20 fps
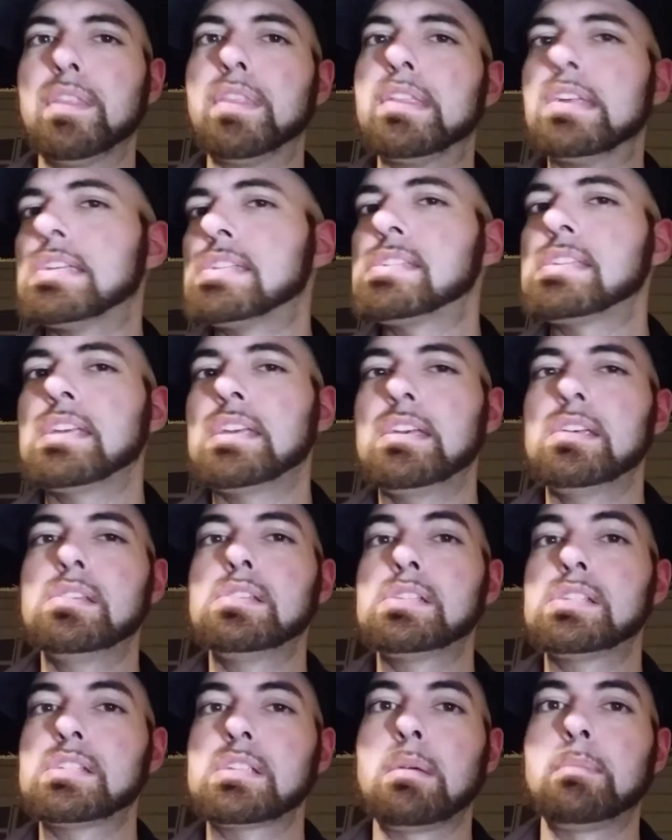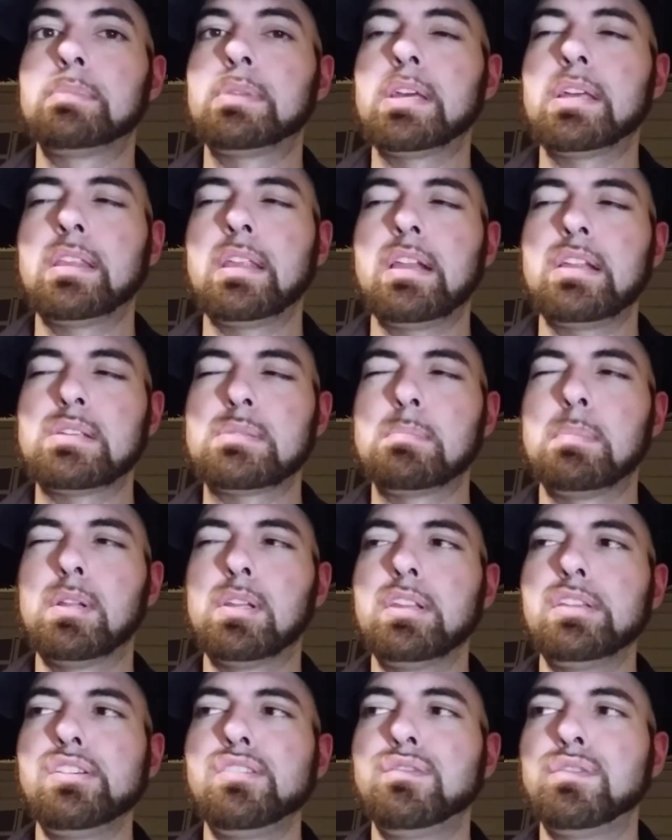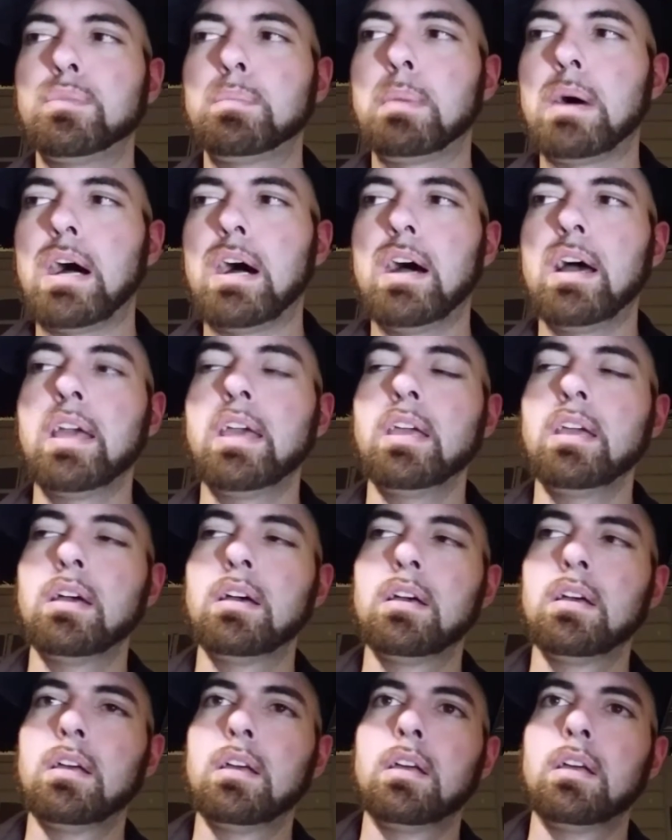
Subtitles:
this is something that is believed by